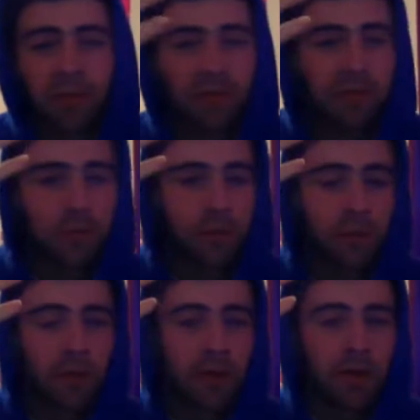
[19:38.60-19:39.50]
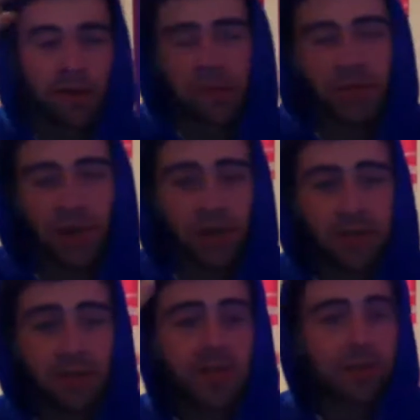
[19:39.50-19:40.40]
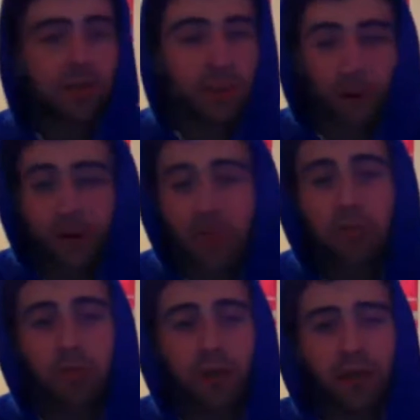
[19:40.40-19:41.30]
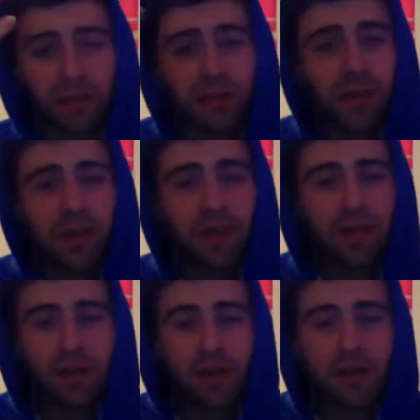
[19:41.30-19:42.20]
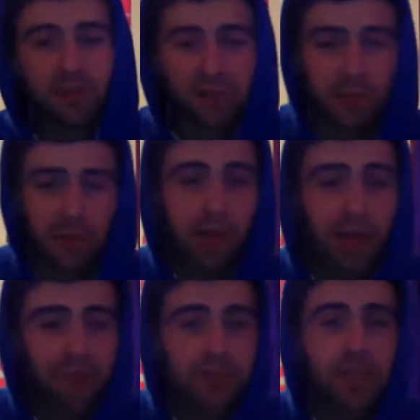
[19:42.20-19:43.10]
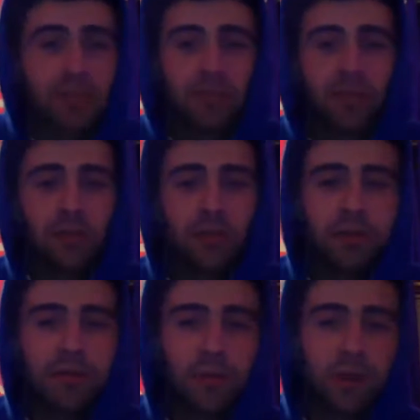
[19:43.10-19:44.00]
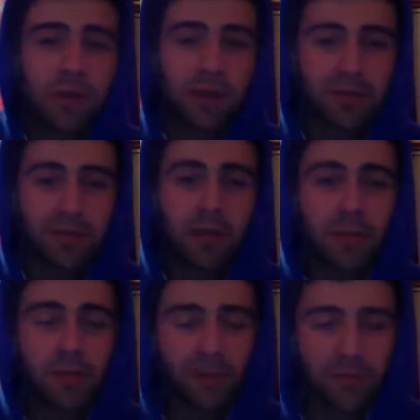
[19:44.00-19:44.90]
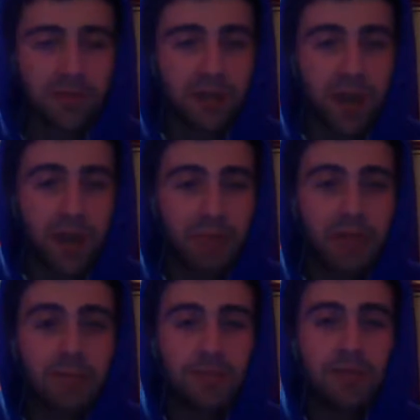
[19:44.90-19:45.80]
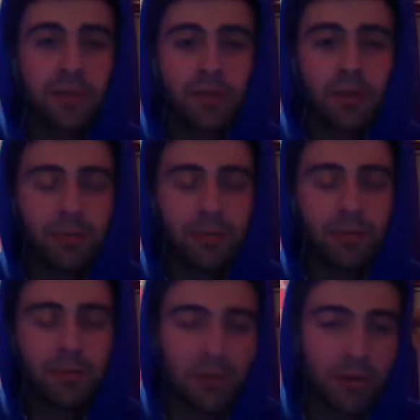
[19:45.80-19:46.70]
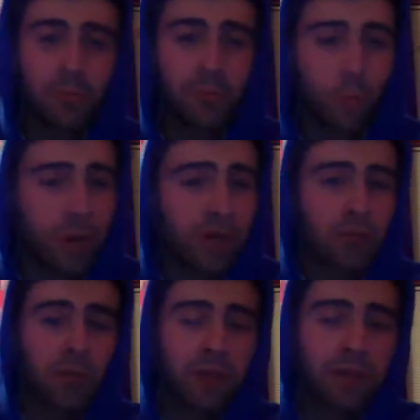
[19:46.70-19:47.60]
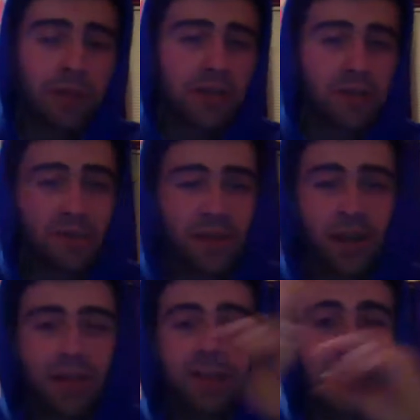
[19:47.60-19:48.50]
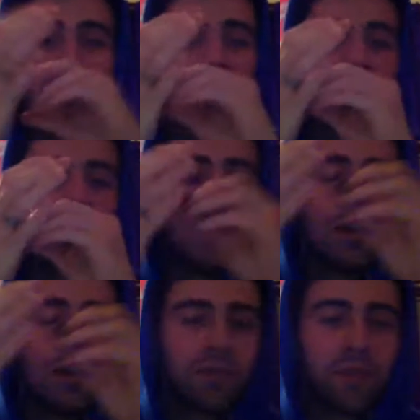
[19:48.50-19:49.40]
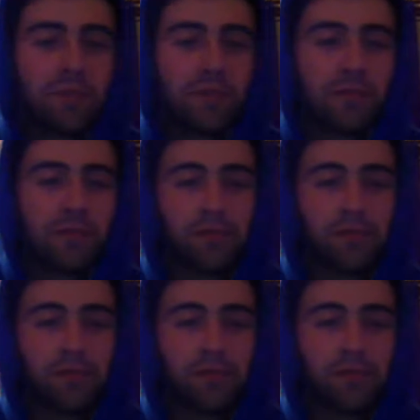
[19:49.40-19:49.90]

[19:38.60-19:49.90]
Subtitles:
Bayern plays, similar way, not as successfully that Arsenal plays, that, a lot of teams like to play this way that consider themselves the top teams in Europe, making the Champions League constantly. If